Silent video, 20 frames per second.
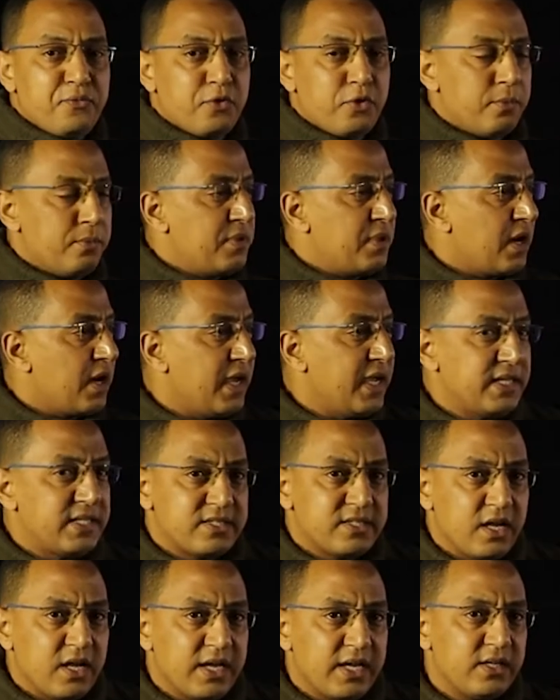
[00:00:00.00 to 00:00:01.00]
from the right
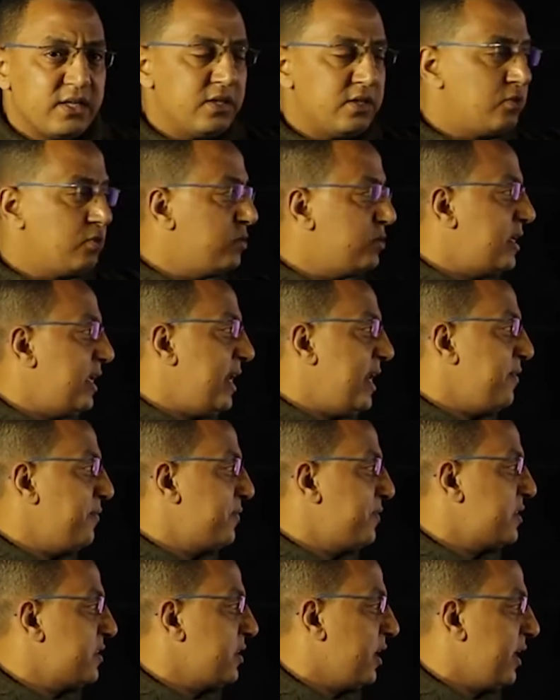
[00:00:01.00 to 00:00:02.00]
side to the
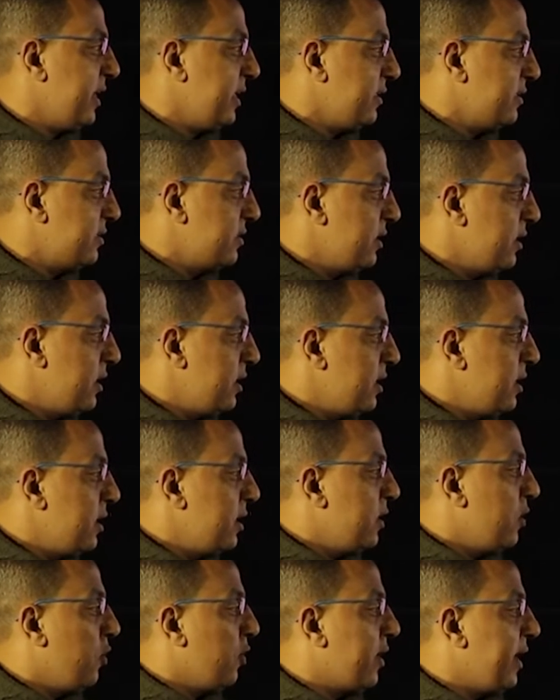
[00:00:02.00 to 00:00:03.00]
left side,
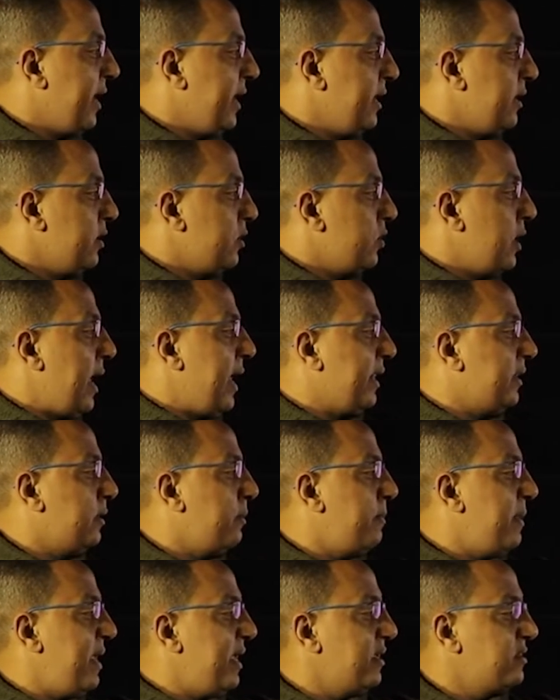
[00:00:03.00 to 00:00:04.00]
okay,
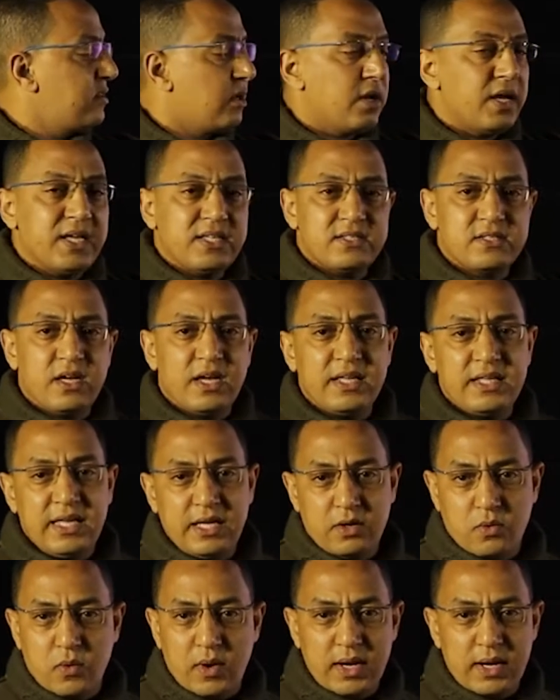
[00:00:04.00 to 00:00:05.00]
and make the right side
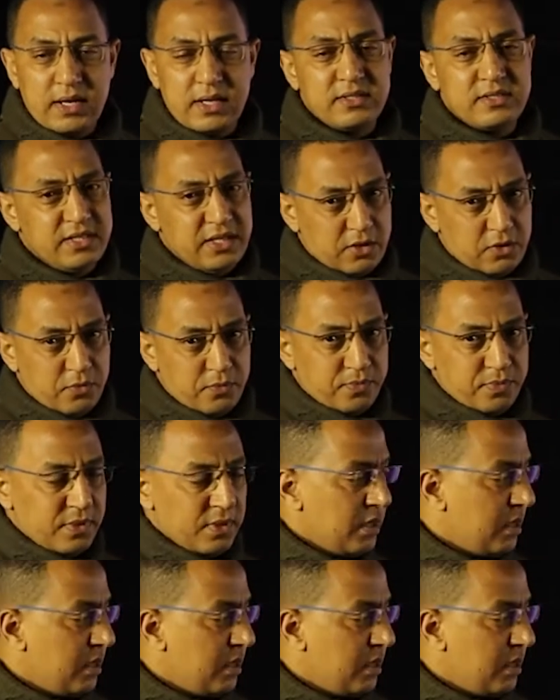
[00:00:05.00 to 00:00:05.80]
equal 0.